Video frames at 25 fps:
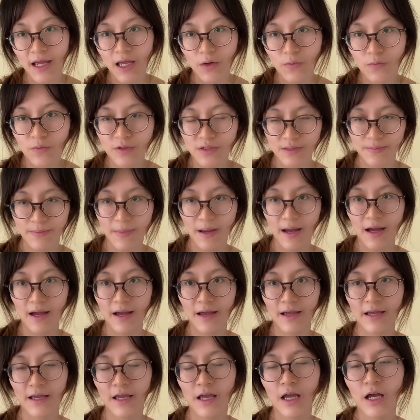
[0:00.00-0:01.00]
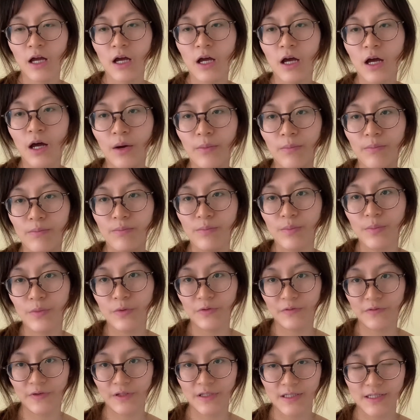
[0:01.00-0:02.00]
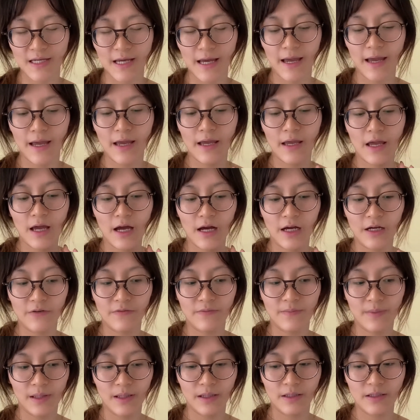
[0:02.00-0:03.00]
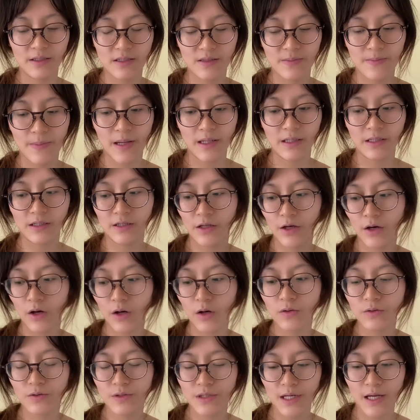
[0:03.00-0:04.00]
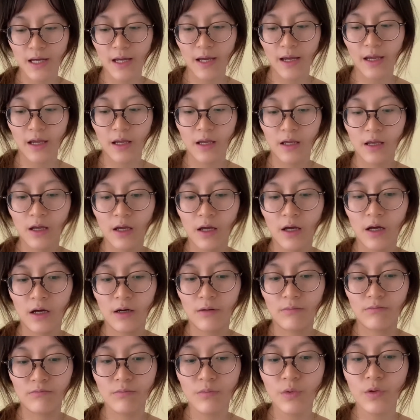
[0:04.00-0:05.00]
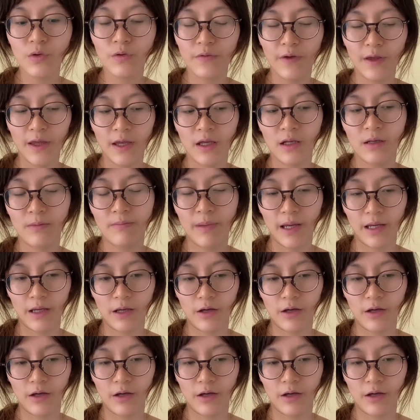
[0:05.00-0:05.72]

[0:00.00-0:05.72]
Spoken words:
was my moving day. I've been spending the whole day moving, pack